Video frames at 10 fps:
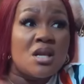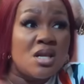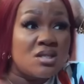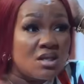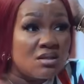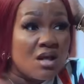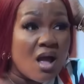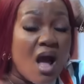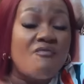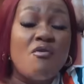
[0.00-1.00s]
Listen,
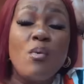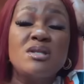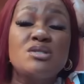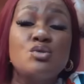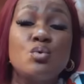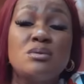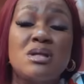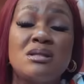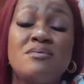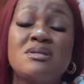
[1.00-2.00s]
I've always known
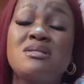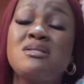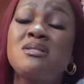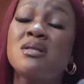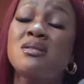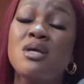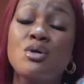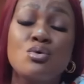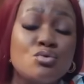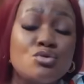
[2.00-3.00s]
that there is
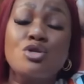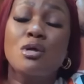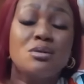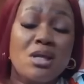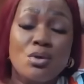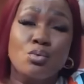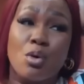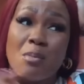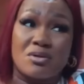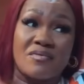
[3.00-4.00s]
nothing good to
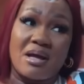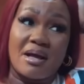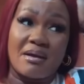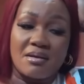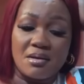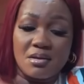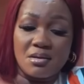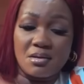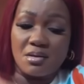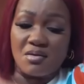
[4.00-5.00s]
come out of that guy.
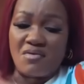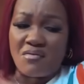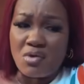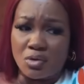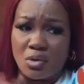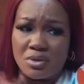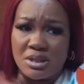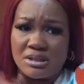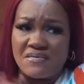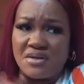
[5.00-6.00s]
Very
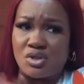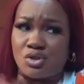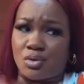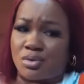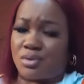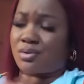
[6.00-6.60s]
authoritative idiot.